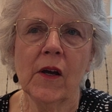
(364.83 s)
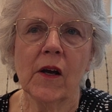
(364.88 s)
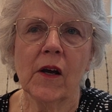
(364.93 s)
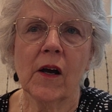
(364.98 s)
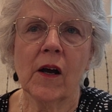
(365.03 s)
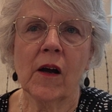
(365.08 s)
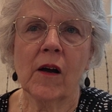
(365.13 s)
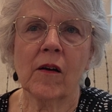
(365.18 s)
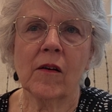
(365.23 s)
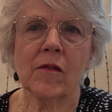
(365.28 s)

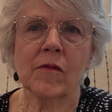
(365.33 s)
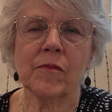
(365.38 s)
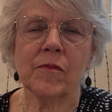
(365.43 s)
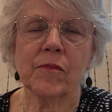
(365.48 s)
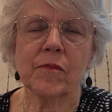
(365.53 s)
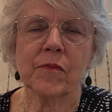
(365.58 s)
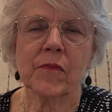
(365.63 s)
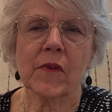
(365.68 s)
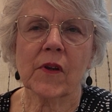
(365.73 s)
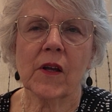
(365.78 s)

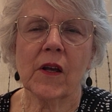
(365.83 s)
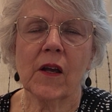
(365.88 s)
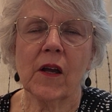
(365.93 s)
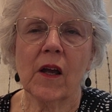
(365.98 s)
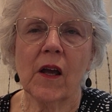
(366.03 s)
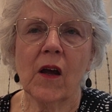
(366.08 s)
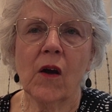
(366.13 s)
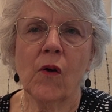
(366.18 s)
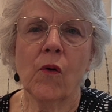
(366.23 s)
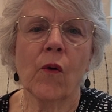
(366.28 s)

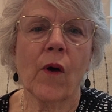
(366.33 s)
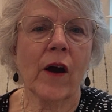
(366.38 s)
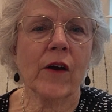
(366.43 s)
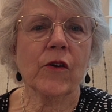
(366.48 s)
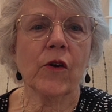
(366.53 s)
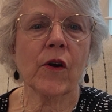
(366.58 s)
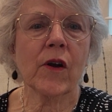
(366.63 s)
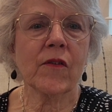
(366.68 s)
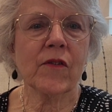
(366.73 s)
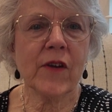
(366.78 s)
or I
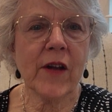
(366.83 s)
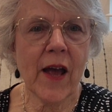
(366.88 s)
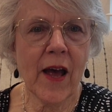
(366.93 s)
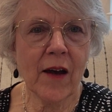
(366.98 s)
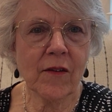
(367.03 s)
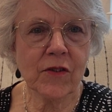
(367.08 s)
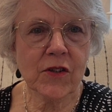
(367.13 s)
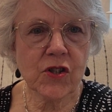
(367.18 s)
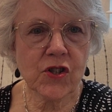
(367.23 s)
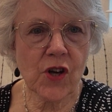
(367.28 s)
don't even
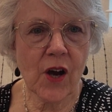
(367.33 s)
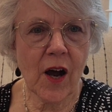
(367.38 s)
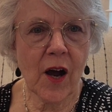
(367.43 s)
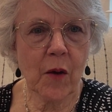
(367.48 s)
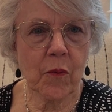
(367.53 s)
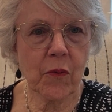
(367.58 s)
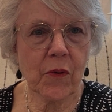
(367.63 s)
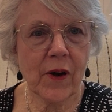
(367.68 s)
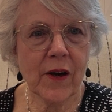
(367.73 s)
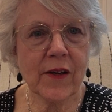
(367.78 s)
have a
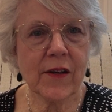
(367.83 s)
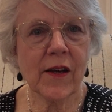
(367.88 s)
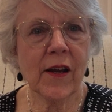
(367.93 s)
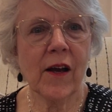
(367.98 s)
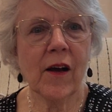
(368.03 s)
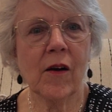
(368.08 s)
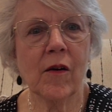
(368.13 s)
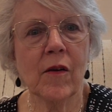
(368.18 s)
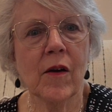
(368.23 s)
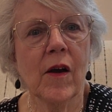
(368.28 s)
job right
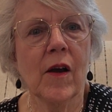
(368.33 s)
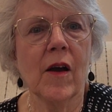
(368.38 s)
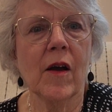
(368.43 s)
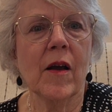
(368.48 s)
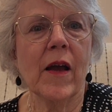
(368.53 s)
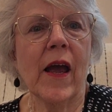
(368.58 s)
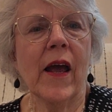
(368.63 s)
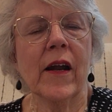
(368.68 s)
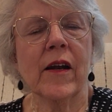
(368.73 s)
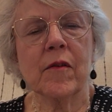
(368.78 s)
now,
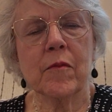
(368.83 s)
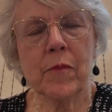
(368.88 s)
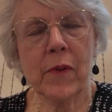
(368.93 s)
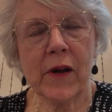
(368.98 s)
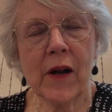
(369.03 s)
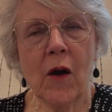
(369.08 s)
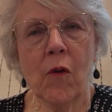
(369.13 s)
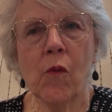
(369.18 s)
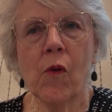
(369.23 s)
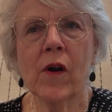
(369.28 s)
but
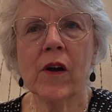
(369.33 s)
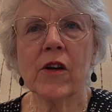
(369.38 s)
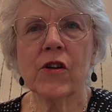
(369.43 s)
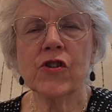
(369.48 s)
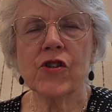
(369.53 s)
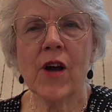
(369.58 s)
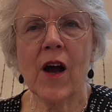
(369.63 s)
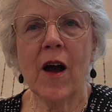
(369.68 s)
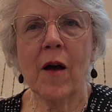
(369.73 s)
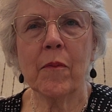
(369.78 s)
I want a
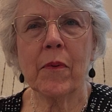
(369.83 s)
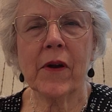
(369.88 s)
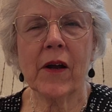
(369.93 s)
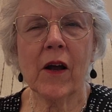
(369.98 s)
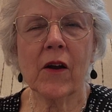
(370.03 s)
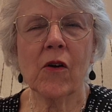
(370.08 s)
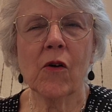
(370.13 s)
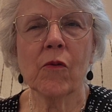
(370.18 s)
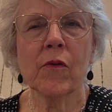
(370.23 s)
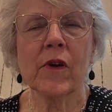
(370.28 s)
job, but I
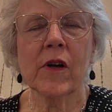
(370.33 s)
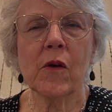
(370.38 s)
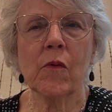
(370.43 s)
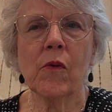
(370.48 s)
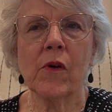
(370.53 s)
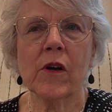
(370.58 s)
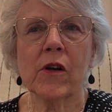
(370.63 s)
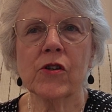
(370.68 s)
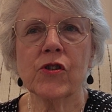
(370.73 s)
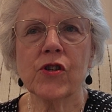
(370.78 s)
don't really
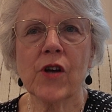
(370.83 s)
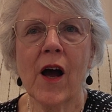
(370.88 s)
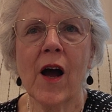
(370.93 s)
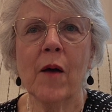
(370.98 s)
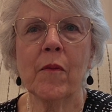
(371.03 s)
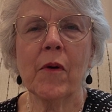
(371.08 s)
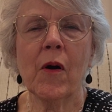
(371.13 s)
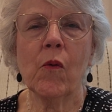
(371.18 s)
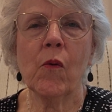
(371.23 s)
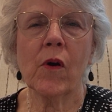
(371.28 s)
want a
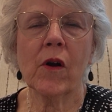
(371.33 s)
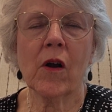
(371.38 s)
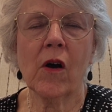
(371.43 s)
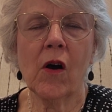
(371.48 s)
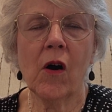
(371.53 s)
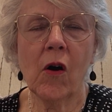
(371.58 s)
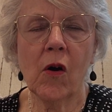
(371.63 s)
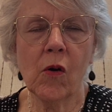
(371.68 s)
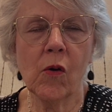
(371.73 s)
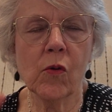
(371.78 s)
job. I want a
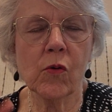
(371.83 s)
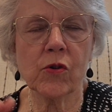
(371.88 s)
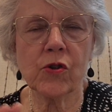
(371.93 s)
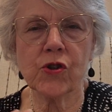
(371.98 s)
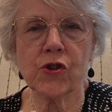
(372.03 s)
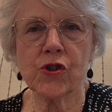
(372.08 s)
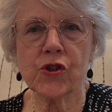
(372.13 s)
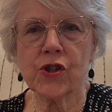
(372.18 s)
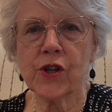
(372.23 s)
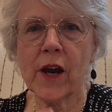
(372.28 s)
whole
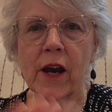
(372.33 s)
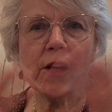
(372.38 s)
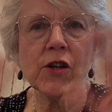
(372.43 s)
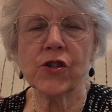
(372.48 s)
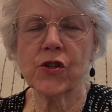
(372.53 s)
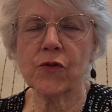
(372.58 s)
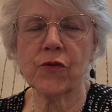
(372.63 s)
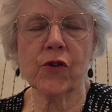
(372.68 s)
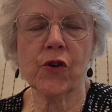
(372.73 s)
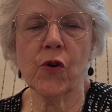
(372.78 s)
change
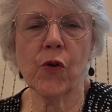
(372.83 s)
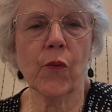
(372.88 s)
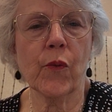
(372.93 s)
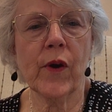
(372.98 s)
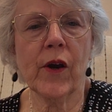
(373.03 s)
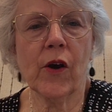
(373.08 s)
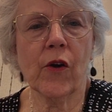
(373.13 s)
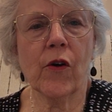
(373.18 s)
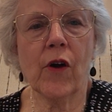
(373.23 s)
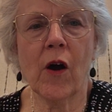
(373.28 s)
of
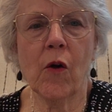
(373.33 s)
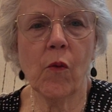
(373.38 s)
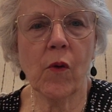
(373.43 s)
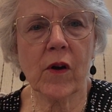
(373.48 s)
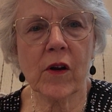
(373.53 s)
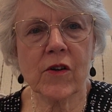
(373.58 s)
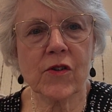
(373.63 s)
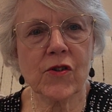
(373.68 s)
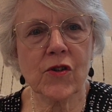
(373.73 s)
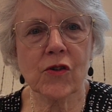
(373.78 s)
career. I want
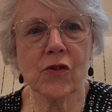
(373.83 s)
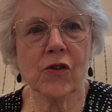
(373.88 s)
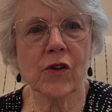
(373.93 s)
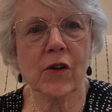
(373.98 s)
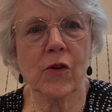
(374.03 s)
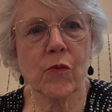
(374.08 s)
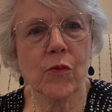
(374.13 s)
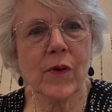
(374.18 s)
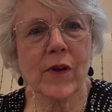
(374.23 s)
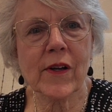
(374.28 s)
it to
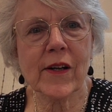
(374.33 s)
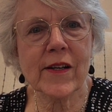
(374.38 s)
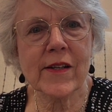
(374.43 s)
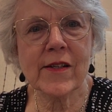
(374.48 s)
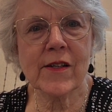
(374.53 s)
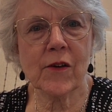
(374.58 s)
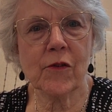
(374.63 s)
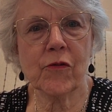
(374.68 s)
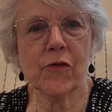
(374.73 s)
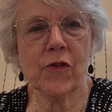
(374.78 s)
look really
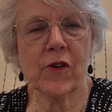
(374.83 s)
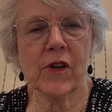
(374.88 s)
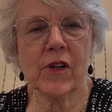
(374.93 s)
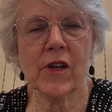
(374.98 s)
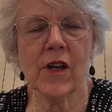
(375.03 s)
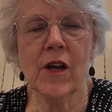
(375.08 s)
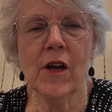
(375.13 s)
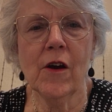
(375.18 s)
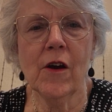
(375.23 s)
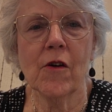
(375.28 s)
different
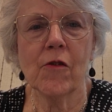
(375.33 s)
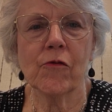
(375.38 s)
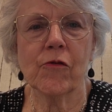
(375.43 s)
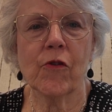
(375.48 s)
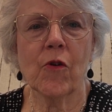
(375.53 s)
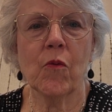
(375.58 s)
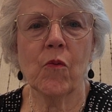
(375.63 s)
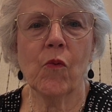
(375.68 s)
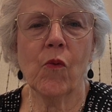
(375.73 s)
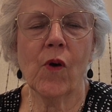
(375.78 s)

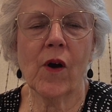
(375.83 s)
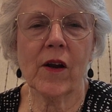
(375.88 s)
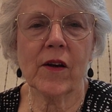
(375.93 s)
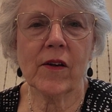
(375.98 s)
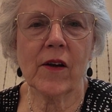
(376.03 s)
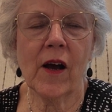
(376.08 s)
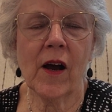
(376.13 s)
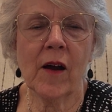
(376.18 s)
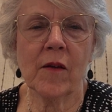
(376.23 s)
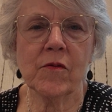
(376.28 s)
from what
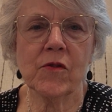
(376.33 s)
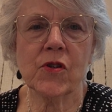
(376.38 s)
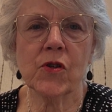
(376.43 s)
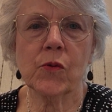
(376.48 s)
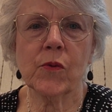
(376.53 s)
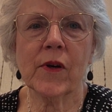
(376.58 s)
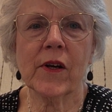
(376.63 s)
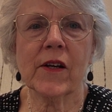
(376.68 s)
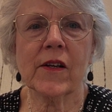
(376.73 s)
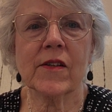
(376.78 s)
I'm
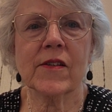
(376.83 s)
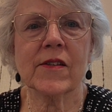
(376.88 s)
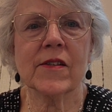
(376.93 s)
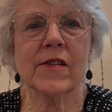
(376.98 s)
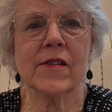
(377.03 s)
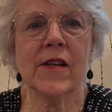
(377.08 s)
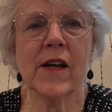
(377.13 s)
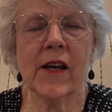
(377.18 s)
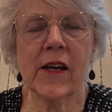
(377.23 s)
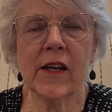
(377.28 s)
doing
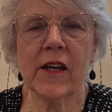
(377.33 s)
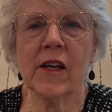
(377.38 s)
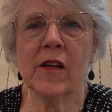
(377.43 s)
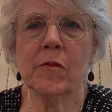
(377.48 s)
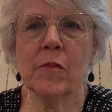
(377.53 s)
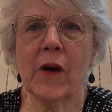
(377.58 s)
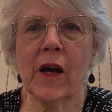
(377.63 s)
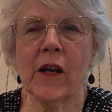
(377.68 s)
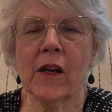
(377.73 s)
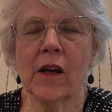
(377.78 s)
today in
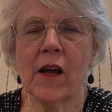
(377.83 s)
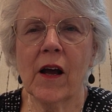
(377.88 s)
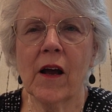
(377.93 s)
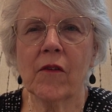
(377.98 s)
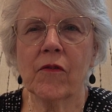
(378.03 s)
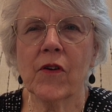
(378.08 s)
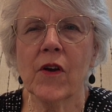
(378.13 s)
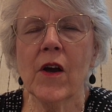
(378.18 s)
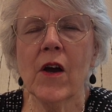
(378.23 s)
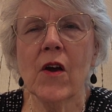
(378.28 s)
my
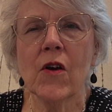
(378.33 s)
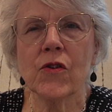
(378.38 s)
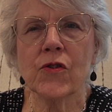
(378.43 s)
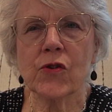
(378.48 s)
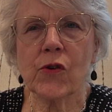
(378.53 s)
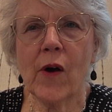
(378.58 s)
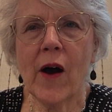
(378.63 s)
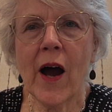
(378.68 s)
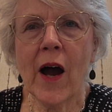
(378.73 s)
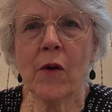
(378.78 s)
life.
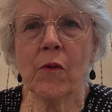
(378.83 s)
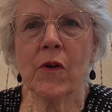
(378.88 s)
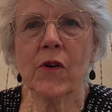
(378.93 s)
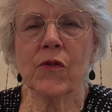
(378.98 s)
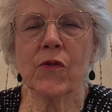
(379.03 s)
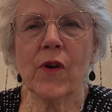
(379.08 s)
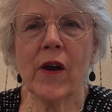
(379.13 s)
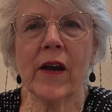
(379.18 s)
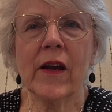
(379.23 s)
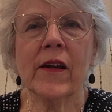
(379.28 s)
So
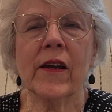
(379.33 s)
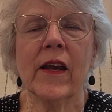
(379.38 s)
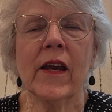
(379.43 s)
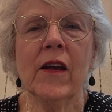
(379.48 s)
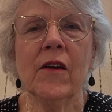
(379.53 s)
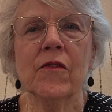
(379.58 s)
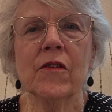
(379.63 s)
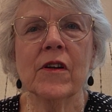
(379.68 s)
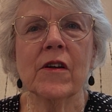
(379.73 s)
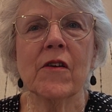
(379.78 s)
and
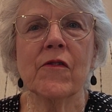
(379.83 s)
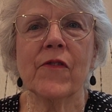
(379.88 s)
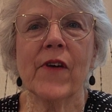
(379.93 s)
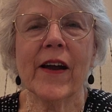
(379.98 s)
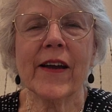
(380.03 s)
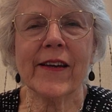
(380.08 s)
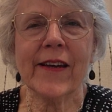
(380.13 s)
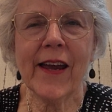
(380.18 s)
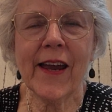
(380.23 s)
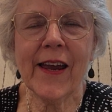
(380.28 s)
even if I
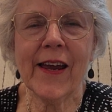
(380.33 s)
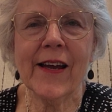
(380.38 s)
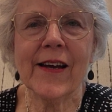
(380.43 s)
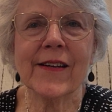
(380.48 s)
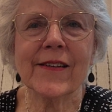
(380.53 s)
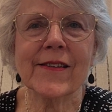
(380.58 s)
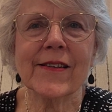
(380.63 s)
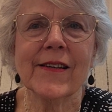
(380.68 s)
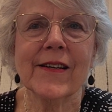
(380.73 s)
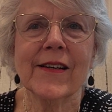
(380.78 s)

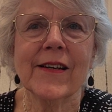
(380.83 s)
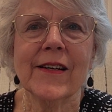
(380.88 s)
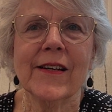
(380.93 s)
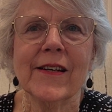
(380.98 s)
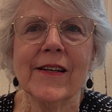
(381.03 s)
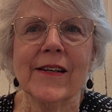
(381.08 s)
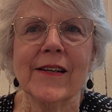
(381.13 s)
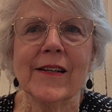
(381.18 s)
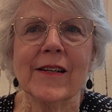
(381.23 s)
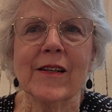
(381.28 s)
can't
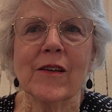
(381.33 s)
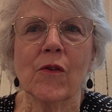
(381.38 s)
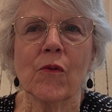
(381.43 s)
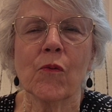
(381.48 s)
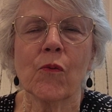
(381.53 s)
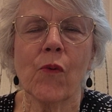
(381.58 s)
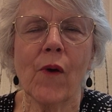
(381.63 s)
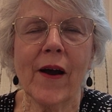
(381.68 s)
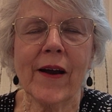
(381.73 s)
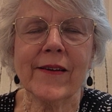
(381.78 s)

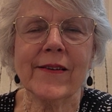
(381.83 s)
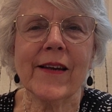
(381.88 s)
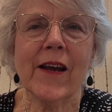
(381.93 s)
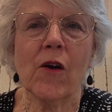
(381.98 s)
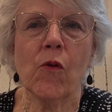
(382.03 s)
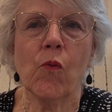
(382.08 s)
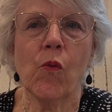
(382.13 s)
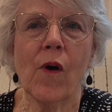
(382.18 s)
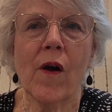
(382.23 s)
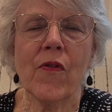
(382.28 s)
write
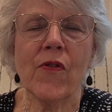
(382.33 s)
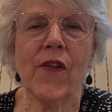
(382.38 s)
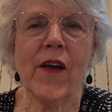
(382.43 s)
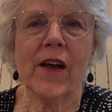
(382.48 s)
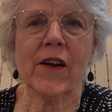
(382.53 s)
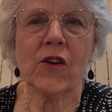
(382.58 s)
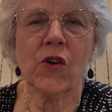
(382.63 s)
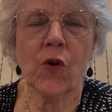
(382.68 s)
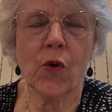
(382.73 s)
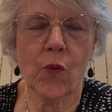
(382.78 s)
down what
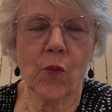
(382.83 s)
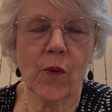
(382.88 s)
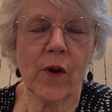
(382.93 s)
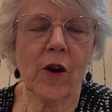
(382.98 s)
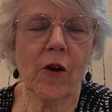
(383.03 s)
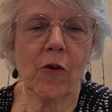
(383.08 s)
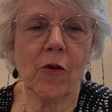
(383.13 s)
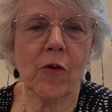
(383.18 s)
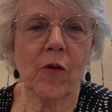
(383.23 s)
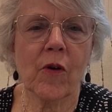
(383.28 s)
that
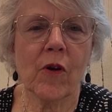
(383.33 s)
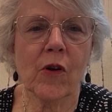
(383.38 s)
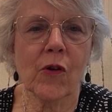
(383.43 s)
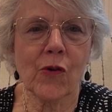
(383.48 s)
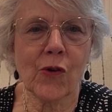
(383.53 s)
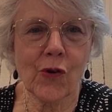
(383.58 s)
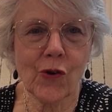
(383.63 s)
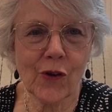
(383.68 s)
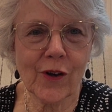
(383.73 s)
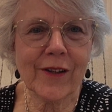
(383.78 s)
career
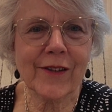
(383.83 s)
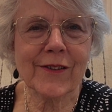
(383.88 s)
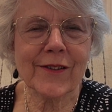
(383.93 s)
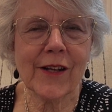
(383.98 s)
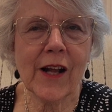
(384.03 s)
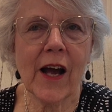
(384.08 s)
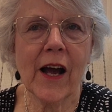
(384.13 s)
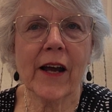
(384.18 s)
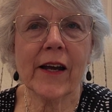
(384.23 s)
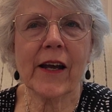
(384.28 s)
looks
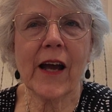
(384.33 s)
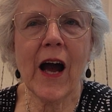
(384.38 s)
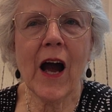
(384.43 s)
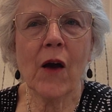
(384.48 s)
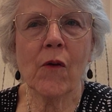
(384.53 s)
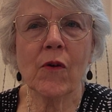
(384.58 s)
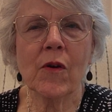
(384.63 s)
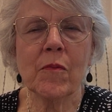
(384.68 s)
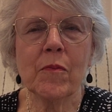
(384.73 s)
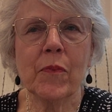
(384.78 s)
like, I
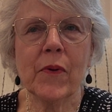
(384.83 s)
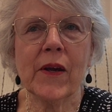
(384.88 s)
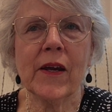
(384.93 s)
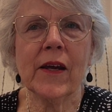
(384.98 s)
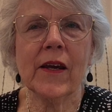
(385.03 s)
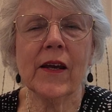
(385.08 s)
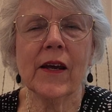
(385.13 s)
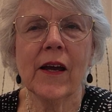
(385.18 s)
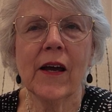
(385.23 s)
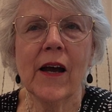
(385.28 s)

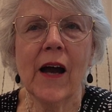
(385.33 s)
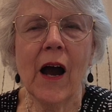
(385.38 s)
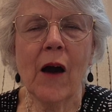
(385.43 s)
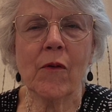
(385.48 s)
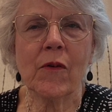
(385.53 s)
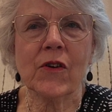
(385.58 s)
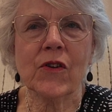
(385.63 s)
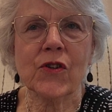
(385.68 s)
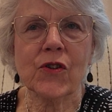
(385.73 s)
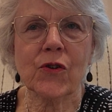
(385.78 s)

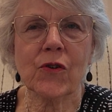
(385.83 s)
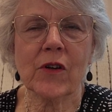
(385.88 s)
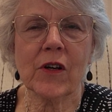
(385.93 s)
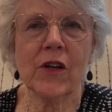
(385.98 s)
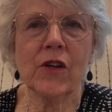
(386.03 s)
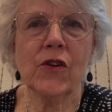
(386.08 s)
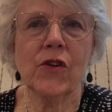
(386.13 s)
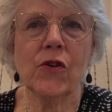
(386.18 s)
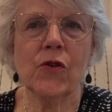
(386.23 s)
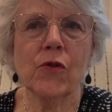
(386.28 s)
would
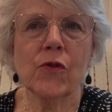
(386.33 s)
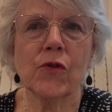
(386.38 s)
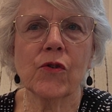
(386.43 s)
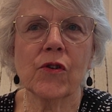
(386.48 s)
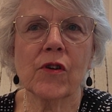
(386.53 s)
certainly